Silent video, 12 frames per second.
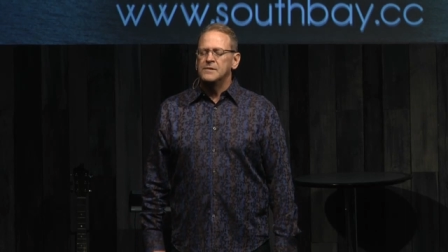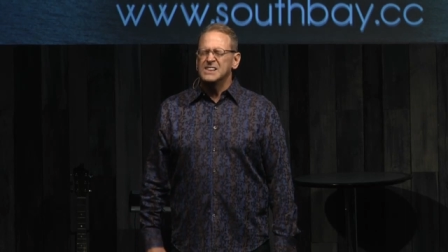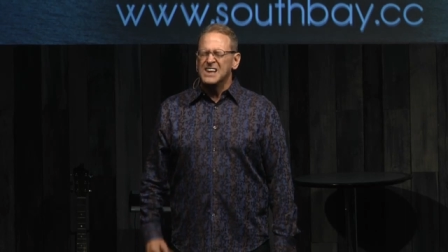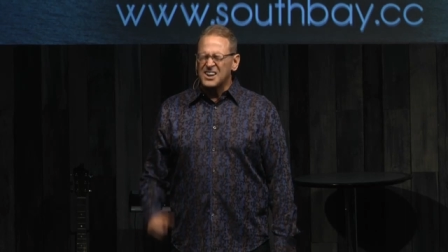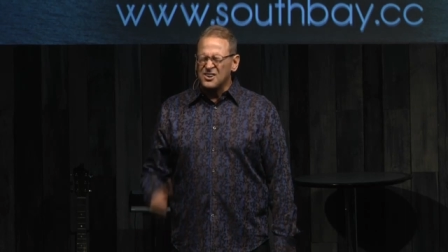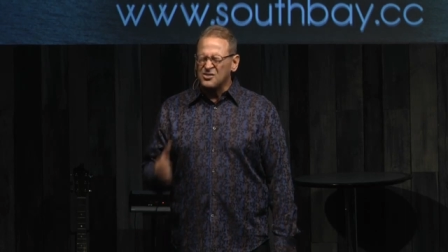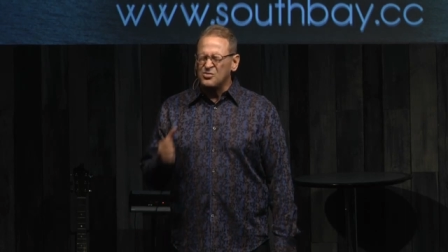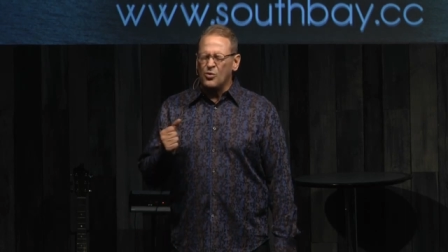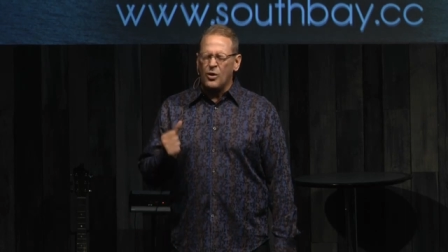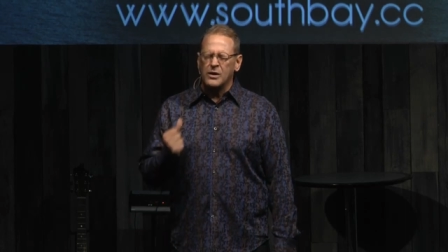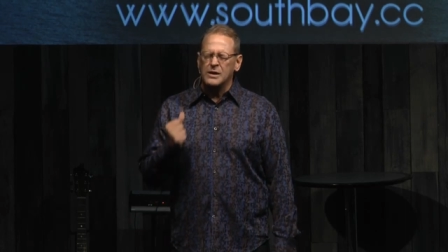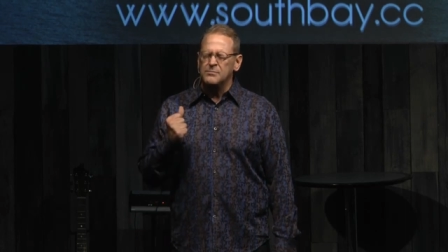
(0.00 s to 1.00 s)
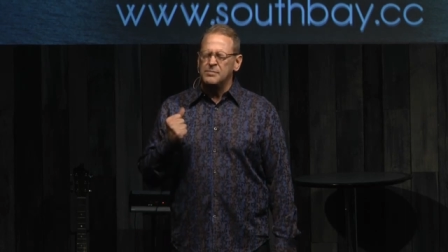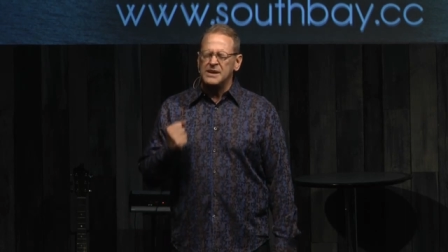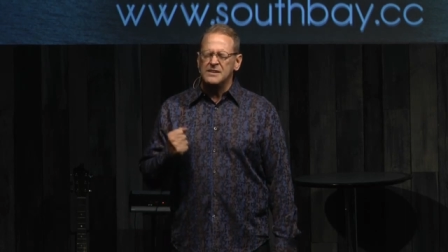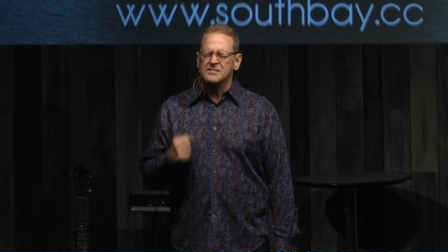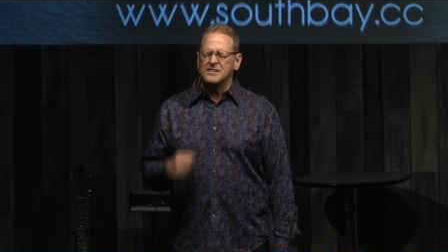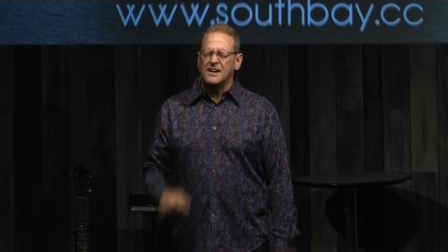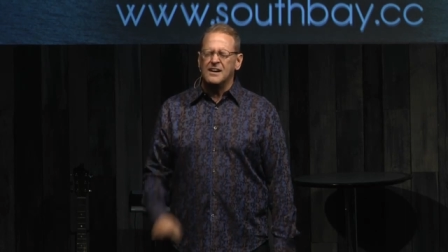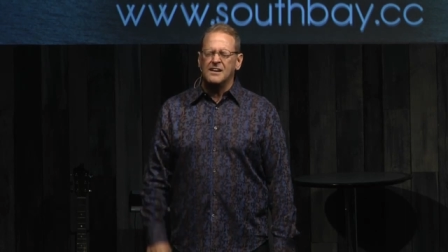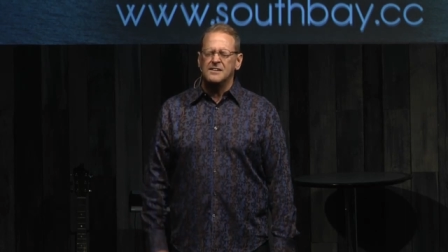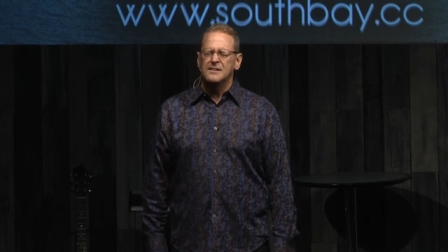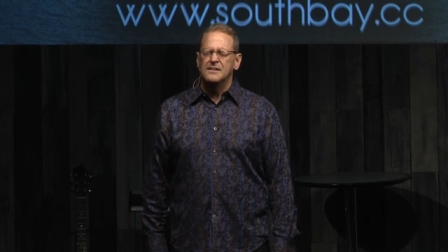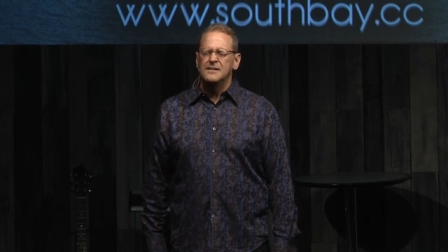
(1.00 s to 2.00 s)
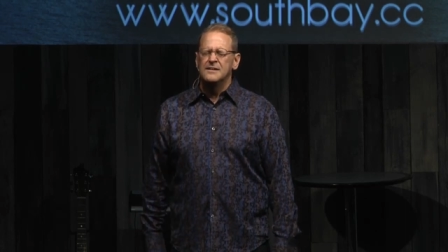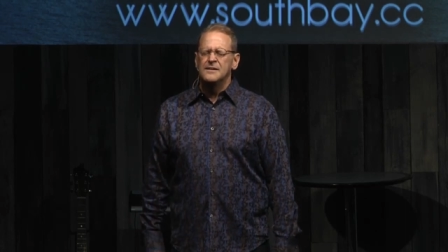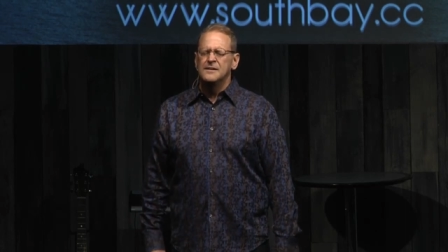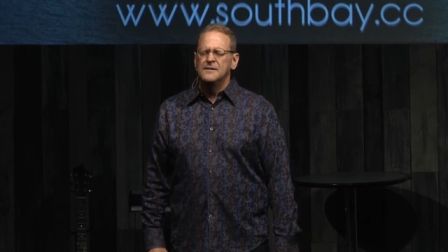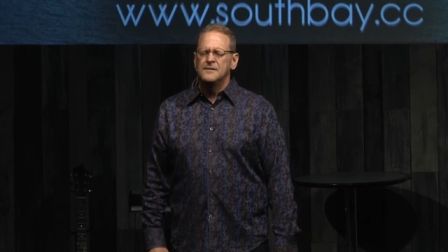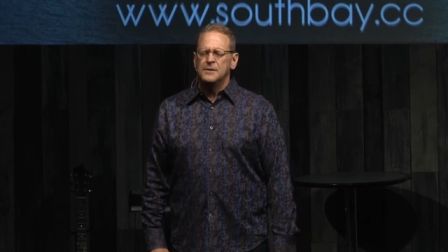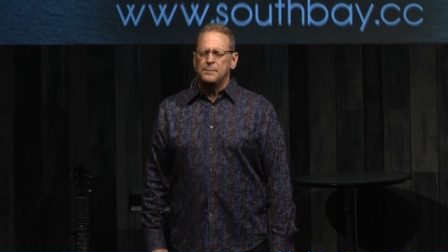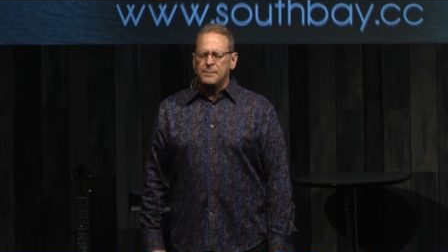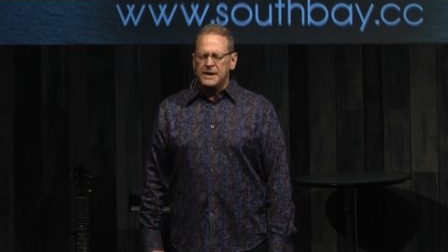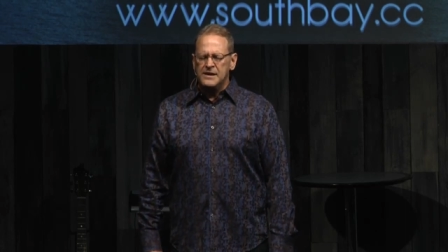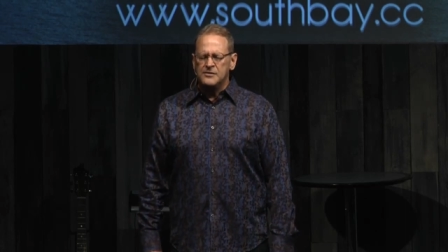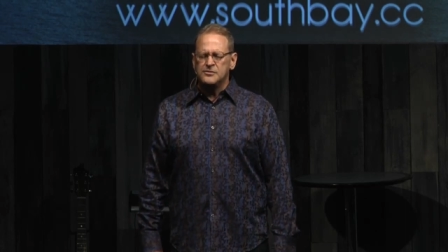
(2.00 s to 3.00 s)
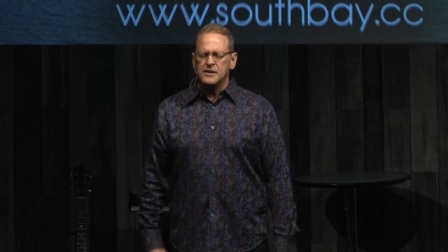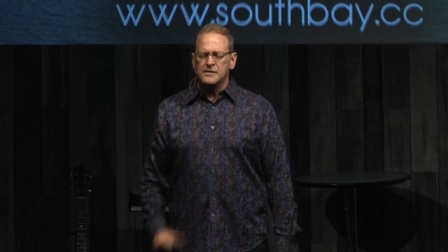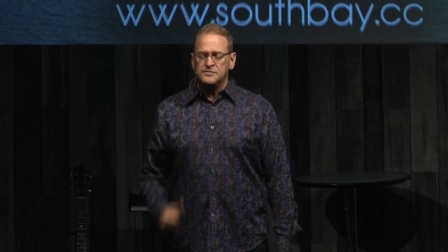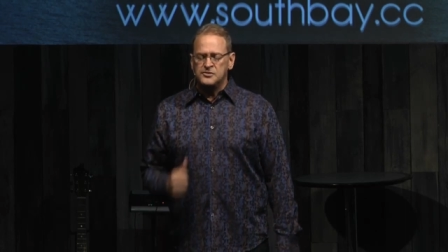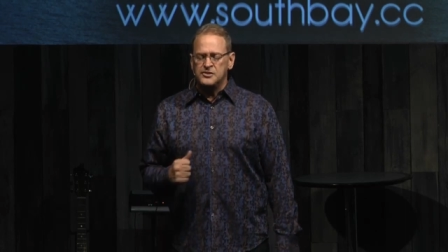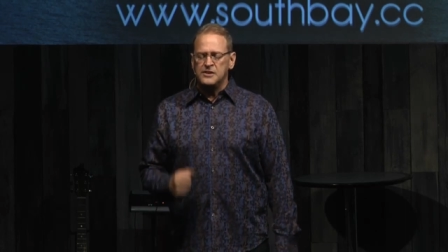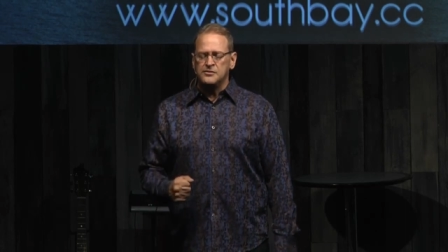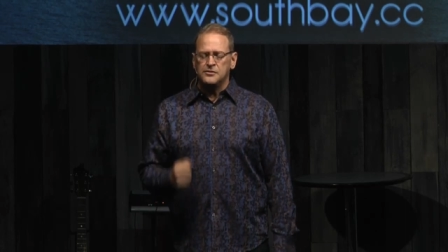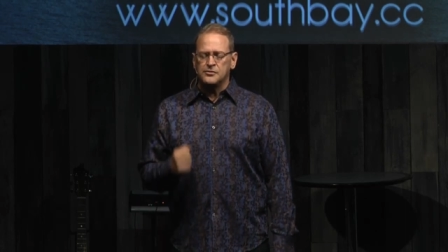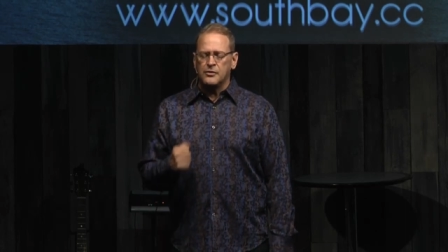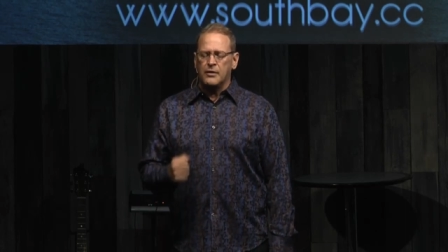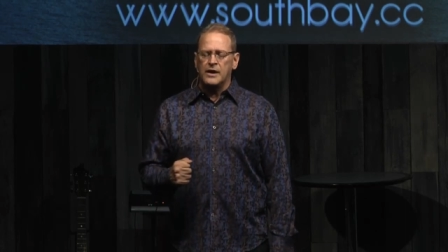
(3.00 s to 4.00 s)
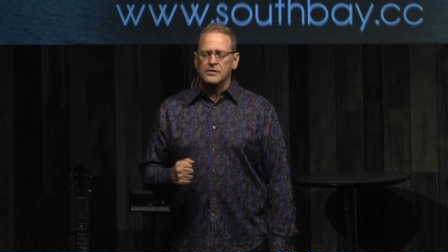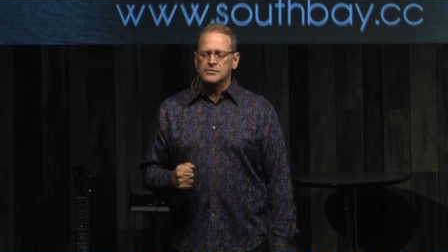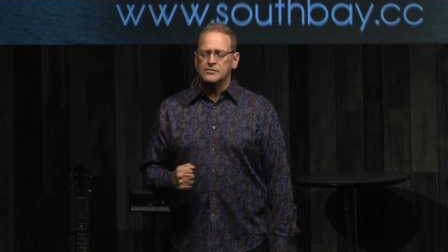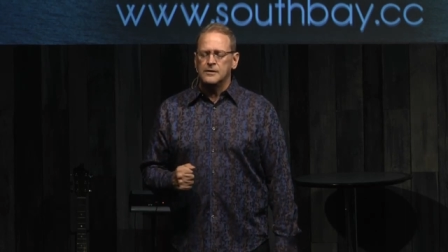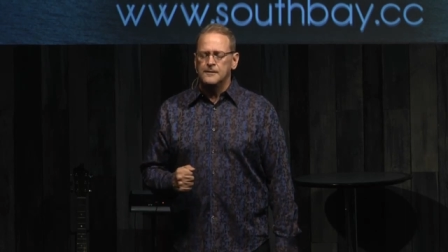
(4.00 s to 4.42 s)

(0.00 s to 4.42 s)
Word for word: Let us walk in peace, God. The peace of Jesus Christ.